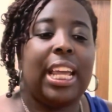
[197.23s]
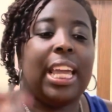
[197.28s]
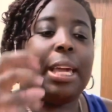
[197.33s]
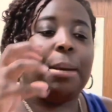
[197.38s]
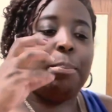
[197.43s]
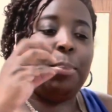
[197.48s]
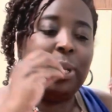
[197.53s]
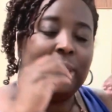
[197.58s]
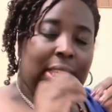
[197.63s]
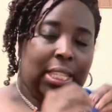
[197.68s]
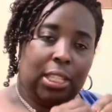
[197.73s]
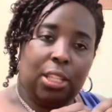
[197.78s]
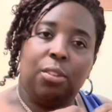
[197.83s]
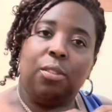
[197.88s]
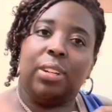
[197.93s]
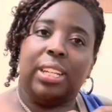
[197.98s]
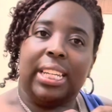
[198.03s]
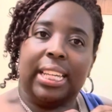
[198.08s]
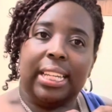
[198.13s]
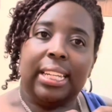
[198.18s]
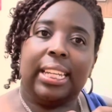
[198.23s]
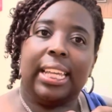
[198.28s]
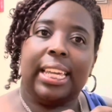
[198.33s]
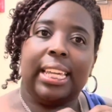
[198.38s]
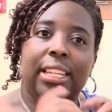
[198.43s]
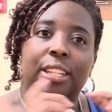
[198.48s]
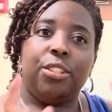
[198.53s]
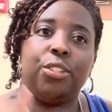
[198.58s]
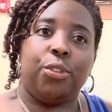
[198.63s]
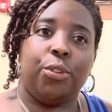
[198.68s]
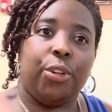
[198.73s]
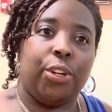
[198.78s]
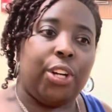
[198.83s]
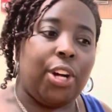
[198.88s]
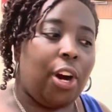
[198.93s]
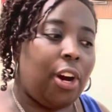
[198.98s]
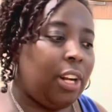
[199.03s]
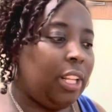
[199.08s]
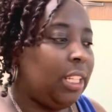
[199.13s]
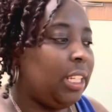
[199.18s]
it puts a little dent into your
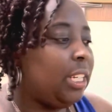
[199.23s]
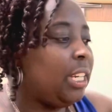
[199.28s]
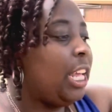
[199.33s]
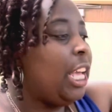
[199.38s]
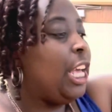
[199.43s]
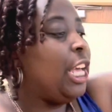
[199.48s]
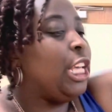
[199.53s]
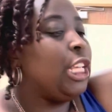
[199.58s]
garland.